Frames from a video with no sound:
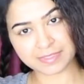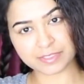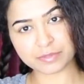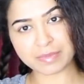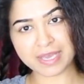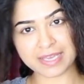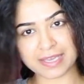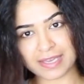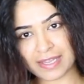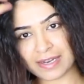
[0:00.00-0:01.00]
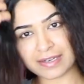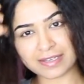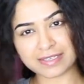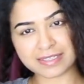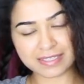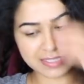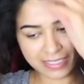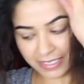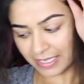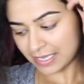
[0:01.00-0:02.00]
So my hair is
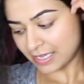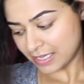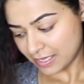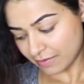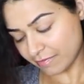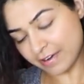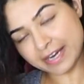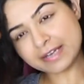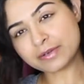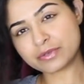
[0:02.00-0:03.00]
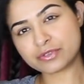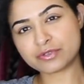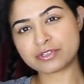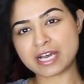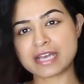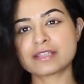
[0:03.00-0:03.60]
very close to dry,